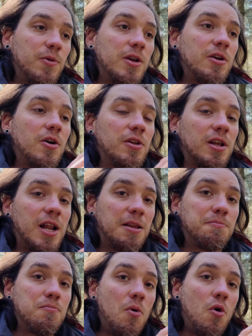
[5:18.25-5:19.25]
we're gonna
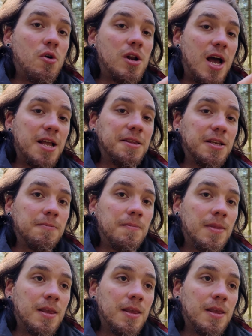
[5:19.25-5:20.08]
let more light in,